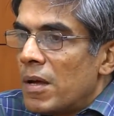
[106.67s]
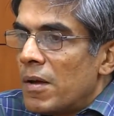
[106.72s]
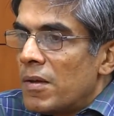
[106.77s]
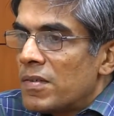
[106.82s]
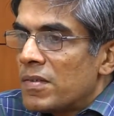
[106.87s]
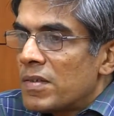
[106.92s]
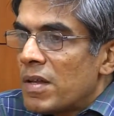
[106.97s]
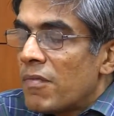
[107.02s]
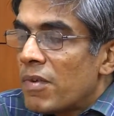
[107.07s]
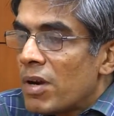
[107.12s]

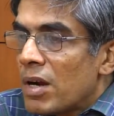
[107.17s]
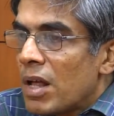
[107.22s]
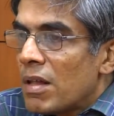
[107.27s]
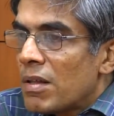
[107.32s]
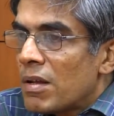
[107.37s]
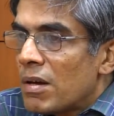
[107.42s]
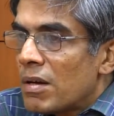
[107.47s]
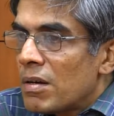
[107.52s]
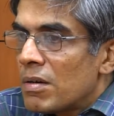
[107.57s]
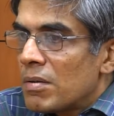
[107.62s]
several
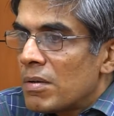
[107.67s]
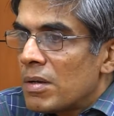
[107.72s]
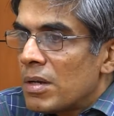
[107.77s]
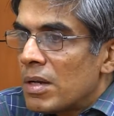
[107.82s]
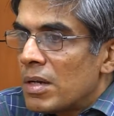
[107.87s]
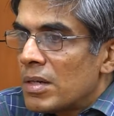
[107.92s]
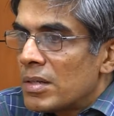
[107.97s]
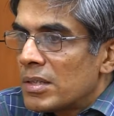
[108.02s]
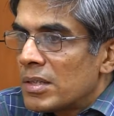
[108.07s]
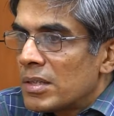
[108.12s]
other
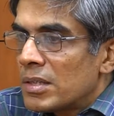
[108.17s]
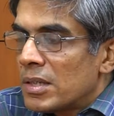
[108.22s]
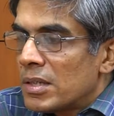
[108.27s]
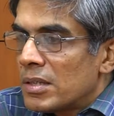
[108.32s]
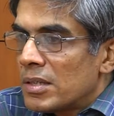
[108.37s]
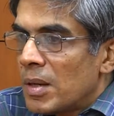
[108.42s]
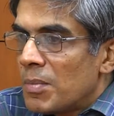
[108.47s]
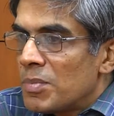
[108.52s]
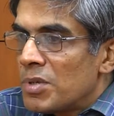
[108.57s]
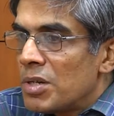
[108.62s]

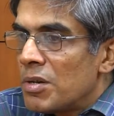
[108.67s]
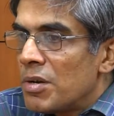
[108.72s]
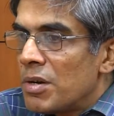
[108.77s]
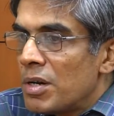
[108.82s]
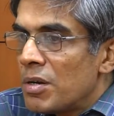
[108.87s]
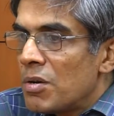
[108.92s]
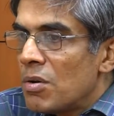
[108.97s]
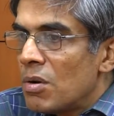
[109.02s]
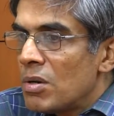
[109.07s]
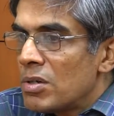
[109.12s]

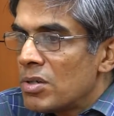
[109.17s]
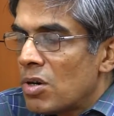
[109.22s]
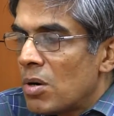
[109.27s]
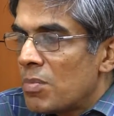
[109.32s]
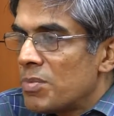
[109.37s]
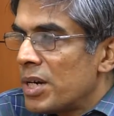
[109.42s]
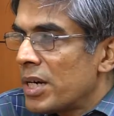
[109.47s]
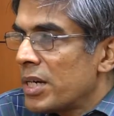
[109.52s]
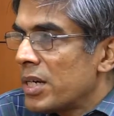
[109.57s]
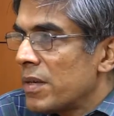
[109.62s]
subsidiary goals or
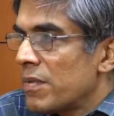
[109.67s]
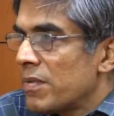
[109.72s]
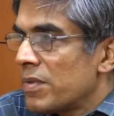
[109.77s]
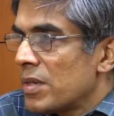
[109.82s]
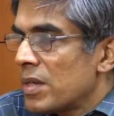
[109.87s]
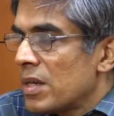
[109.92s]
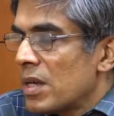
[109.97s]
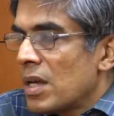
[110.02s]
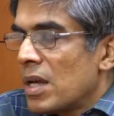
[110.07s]
objectives,